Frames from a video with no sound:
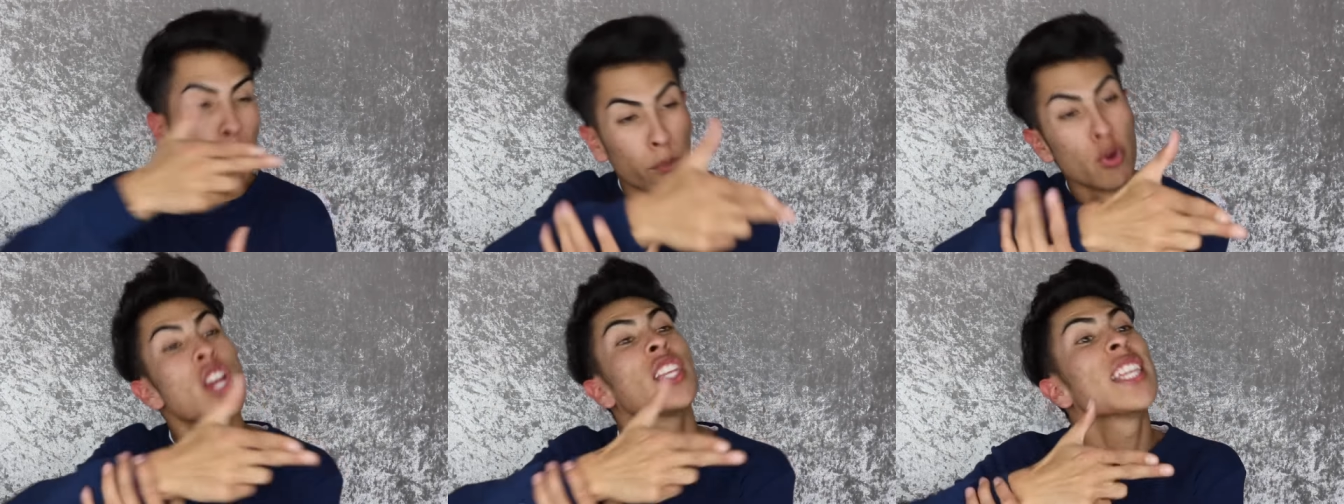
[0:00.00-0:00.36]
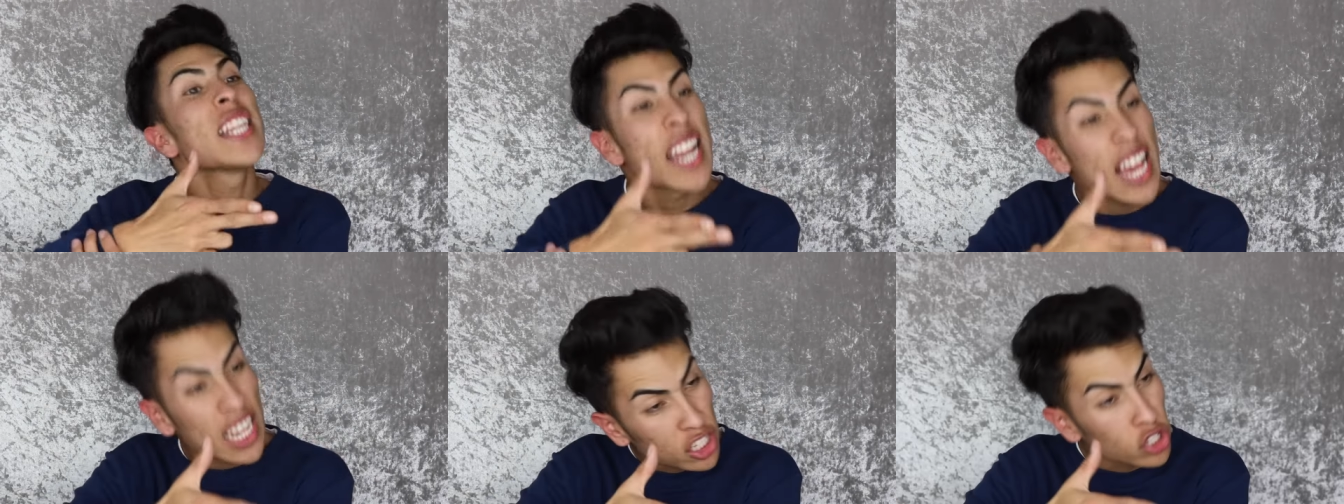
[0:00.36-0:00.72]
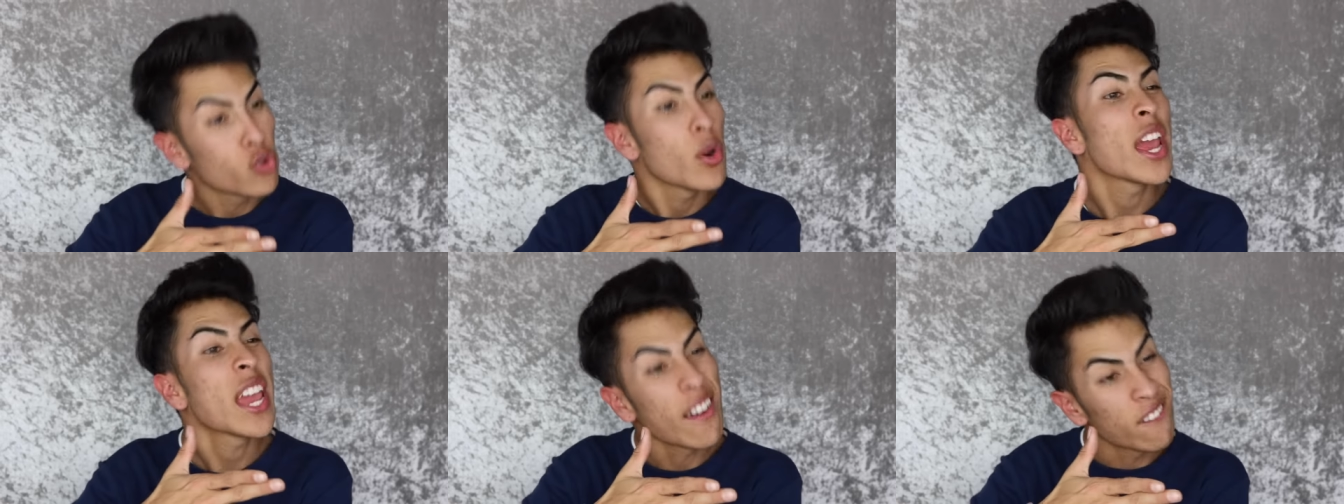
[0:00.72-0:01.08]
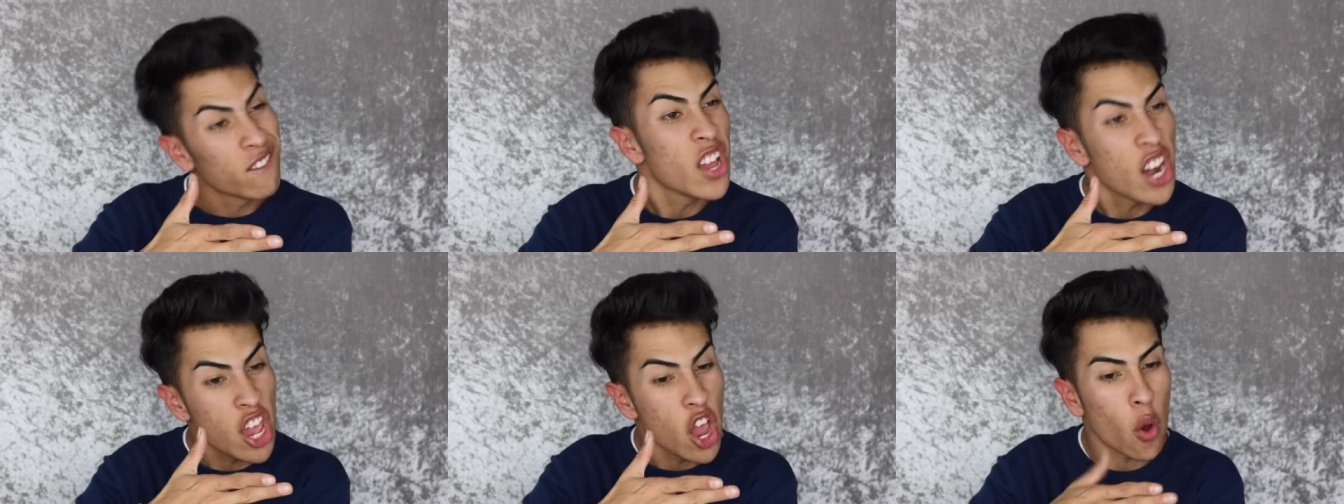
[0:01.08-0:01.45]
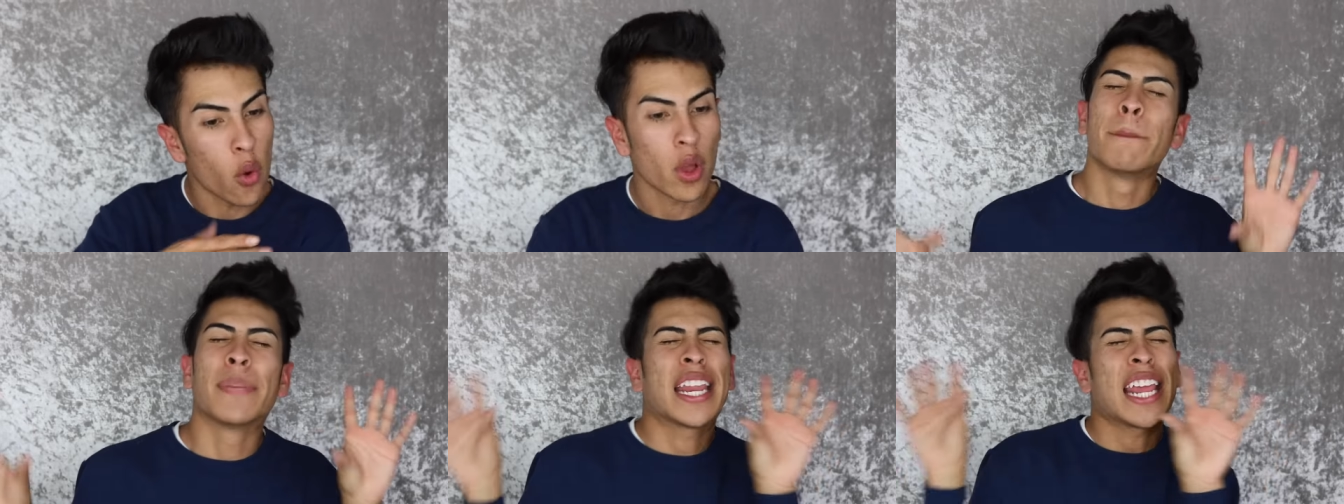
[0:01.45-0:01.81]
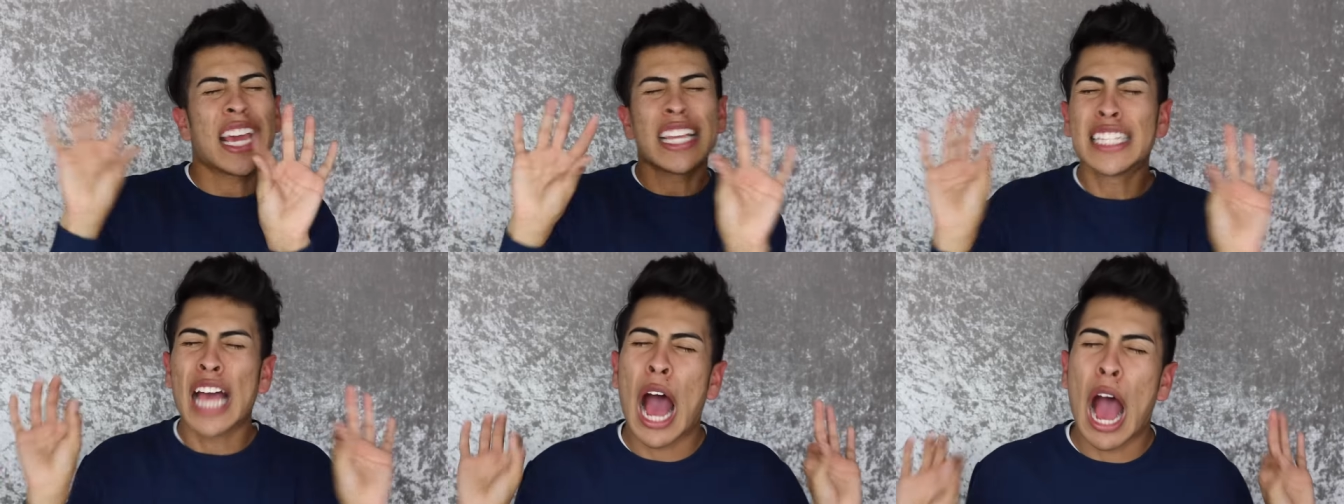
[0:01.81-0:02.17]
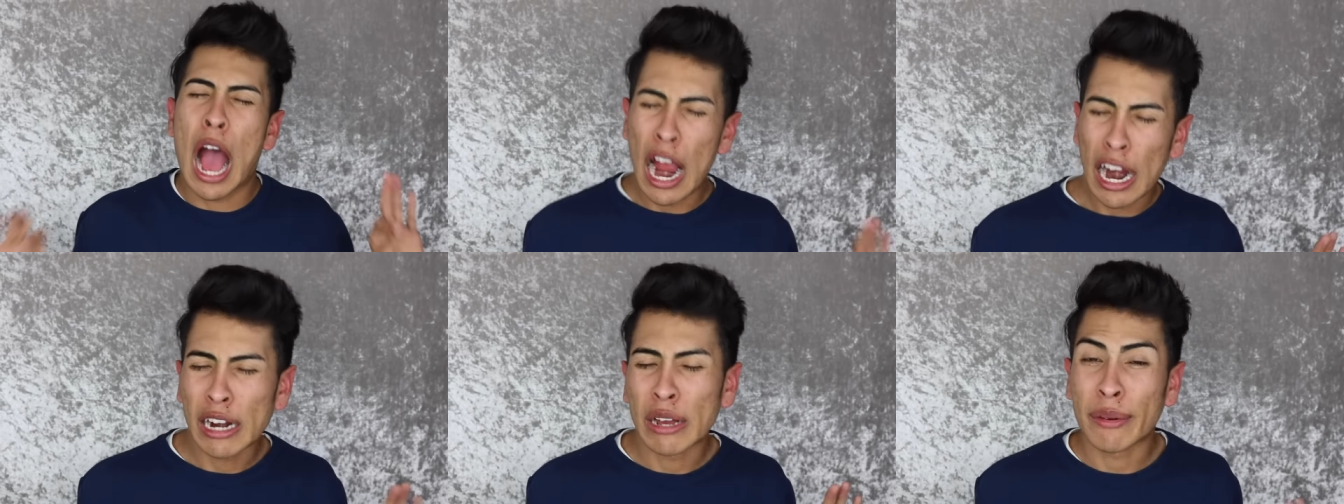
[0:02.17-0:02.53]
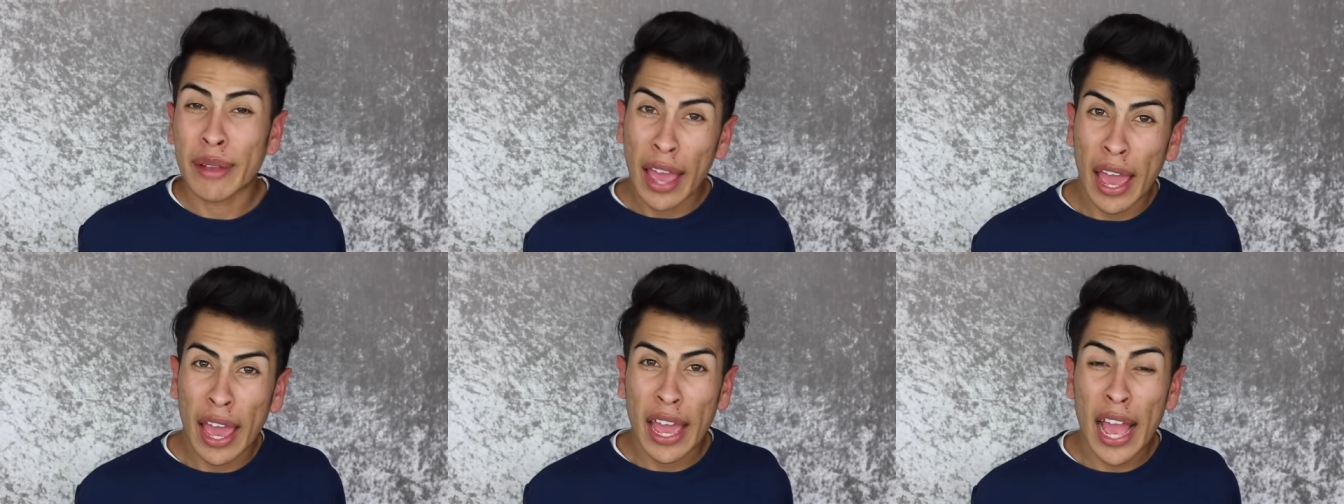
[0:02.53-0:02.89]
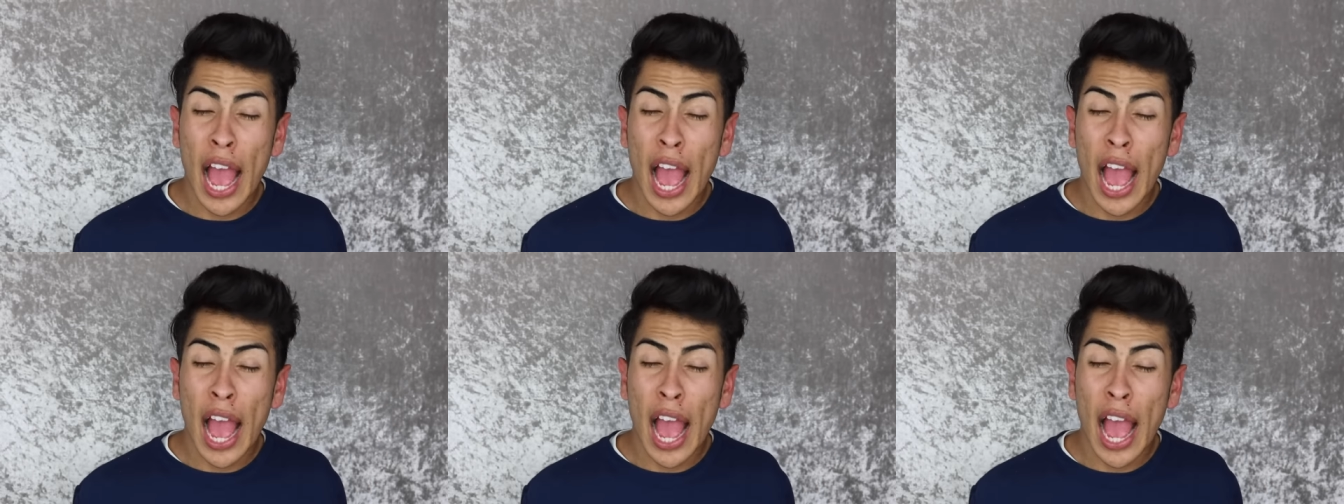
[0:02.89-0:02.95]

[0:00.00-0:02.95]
Bring the next 3 AM video. But it's hard, okay?